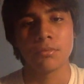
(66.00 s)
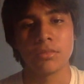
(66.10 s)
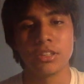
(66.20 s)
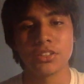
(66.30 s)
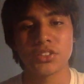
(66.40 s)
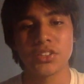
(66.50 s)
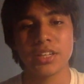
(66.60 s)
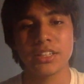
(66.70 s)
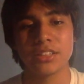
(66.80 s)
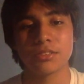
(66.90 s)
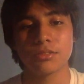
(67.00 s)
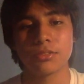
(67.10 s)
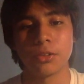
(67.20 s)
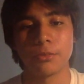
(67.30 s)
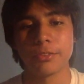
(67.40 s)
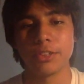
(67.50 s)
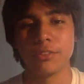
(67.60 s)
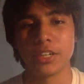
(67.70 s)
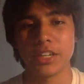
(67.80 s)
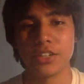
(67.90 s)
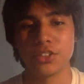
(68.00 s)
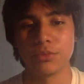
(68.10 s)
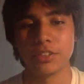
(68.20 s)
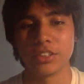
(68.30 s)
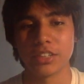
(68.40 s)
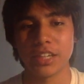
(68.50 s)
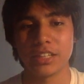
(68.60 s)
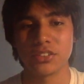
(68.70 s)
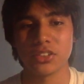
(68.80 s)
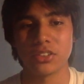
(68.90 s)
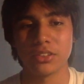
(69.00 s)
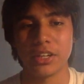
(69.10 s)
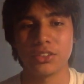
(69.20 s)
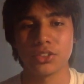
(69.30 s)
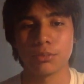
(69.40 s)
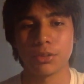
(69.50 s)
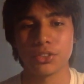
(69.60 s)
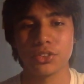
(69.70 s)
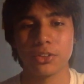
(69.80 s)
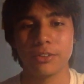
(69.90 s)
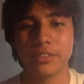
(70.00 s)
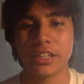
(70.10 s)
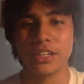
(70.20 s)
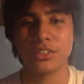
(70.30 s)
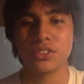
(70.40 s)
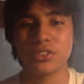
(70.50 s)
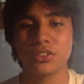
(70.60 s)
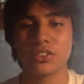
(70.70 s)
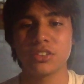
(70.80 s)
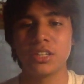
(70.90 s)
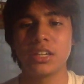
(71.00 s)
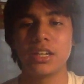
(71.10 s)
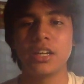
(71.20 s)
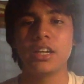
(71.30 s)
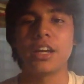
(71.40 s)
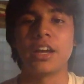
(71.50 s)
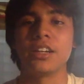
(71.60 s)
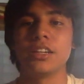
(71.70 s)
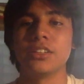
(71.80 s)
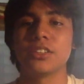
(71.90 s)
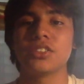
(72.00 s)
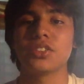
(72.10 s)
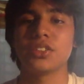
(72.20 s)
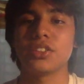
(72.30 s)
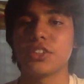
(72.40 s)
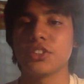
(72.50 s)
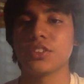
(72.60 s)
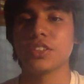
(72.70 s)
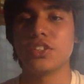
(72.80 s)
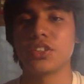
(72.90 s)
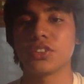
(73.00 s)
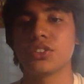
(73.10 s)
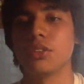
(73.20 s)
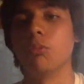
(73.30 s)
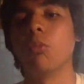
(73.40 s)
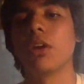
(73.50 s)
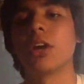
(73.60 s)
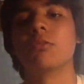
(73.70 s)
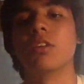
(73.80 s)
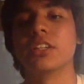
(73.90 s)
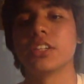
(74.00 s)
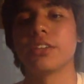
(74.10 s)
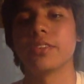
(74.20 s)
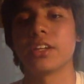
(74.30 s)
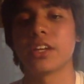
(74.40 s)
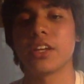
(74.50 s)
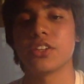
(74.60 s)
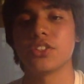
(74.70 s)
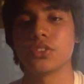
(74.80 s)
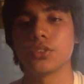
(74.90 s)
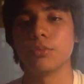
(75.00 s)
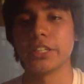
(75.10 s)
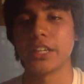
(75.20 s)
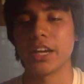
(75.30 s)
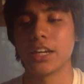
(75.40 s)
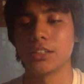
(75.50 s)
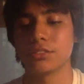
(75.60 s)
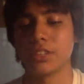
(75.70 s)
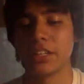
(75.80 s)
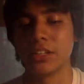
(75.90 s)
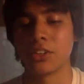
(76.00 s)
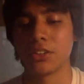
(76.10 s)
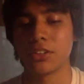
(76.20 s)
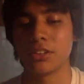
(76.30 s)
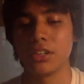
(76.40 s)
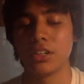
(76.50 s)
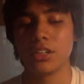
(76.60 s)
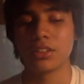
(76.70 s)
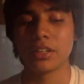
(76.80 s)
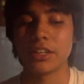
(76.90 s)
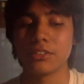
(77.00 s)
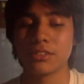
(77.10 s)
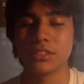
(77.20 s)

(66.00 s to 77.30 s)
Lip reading: The second form of communication we look at is called interpersonal communications. And it's essentially just the one-on-one communications we have in our life.